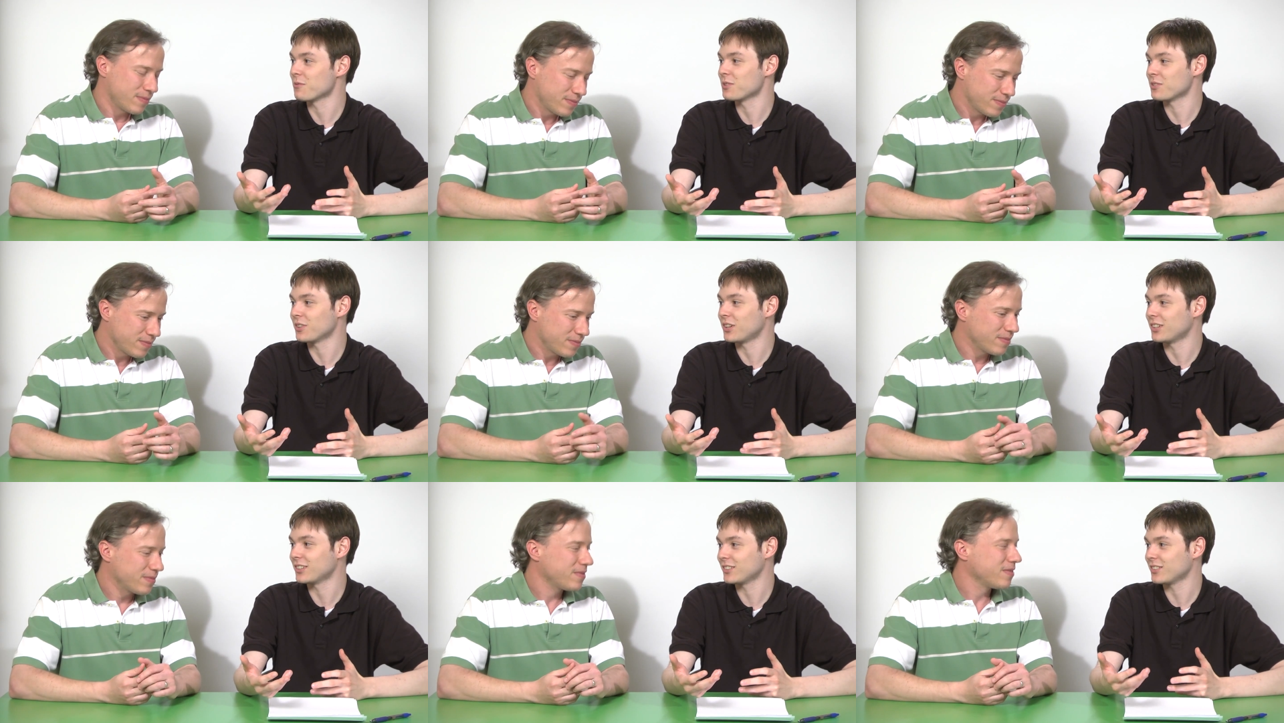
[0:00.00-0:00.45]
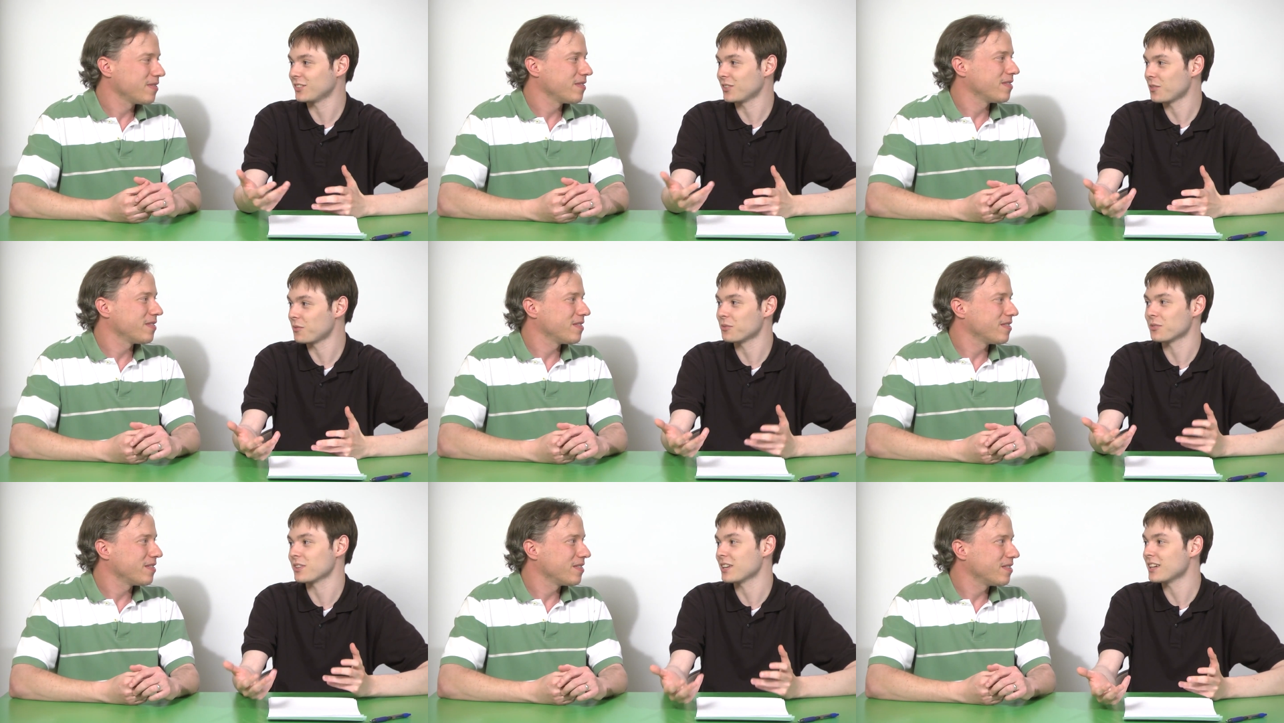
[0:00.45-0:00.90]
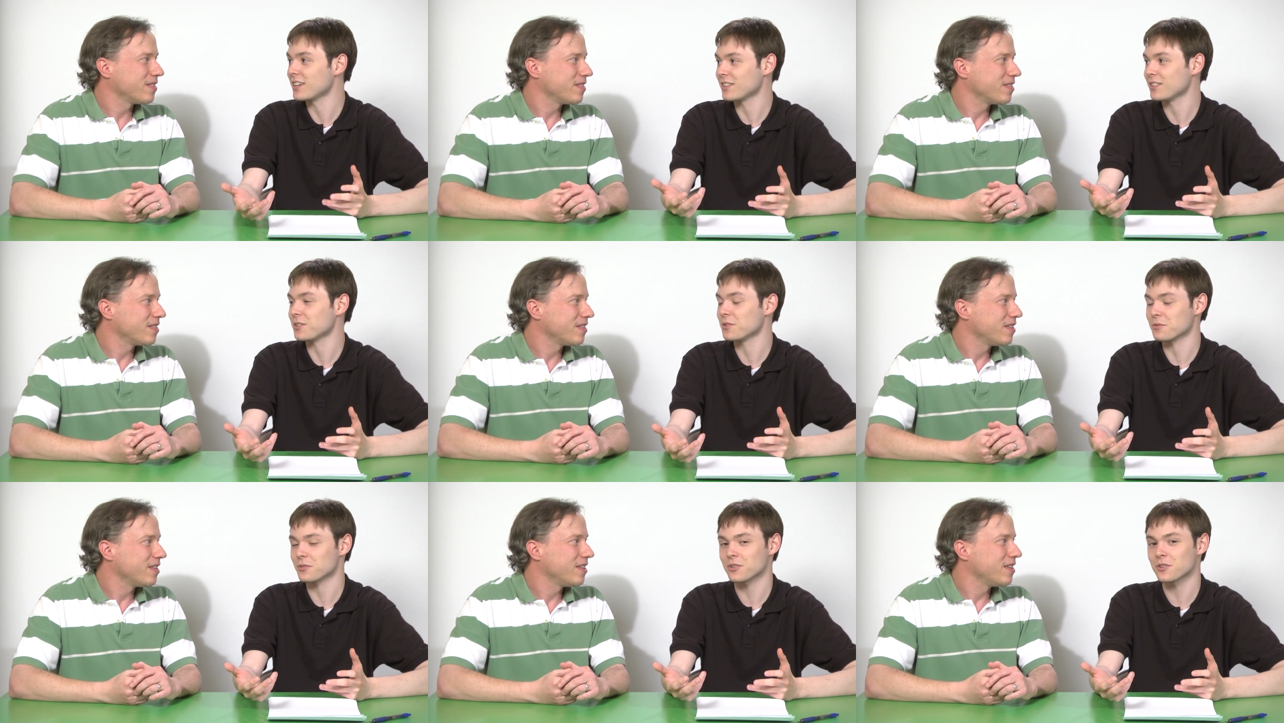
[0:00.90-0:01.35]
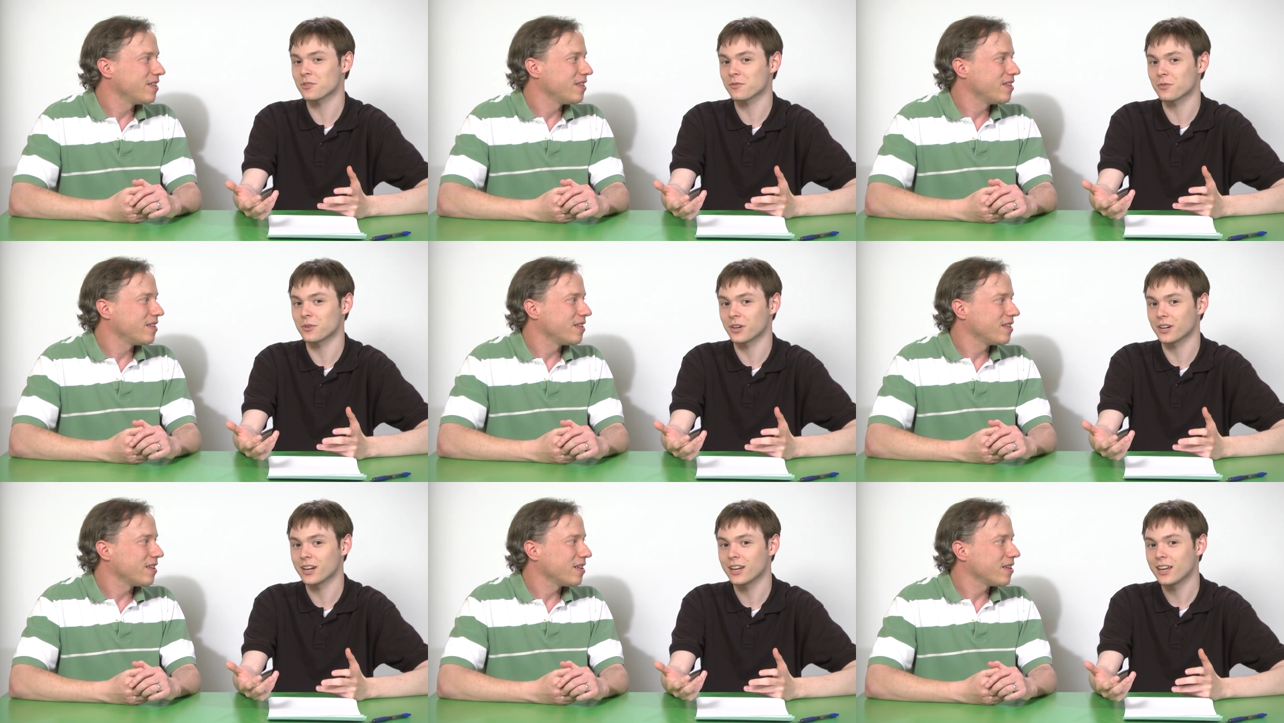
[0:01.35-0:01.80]
Speaker 1: results on almost anything you
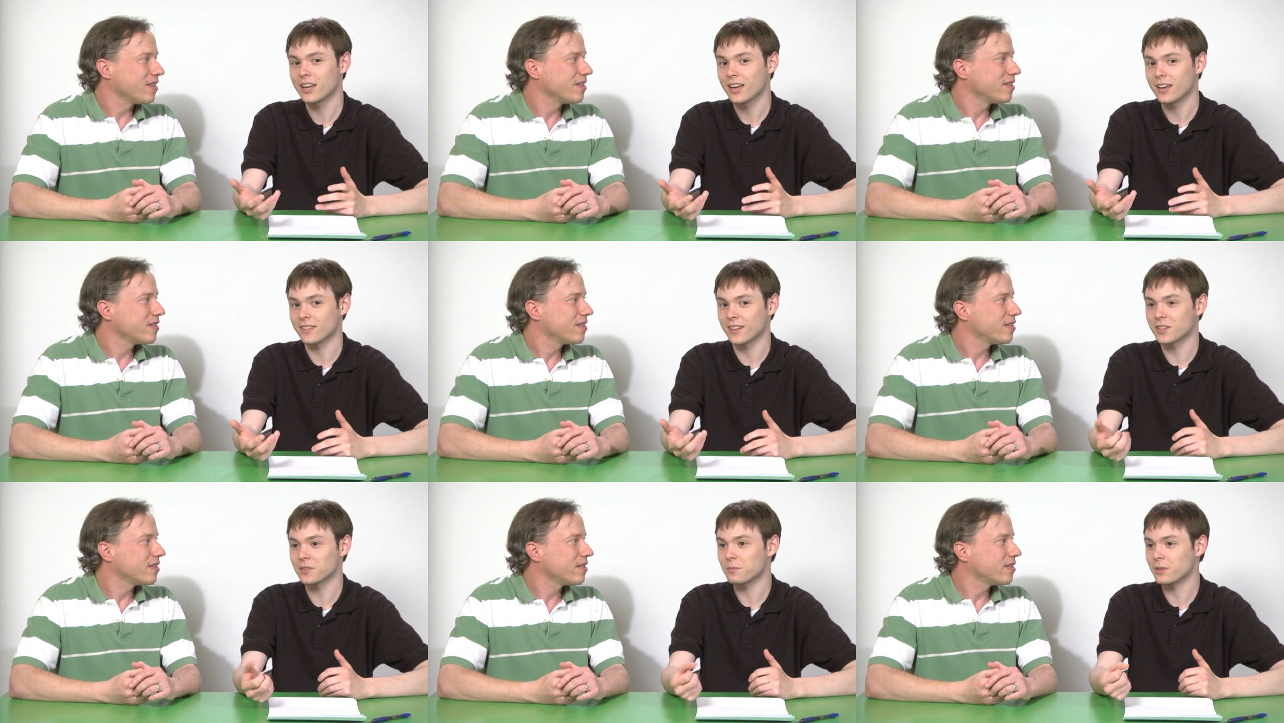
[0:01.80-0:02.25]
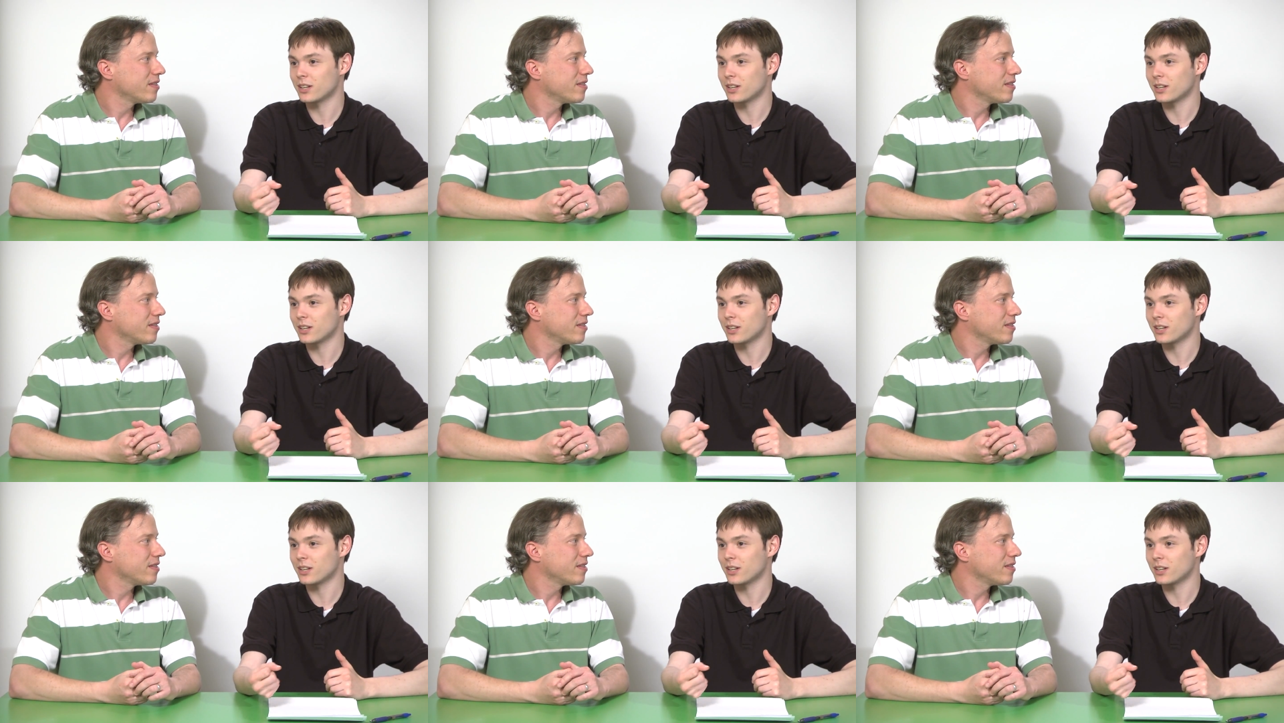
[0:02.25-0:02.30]
search for. And that's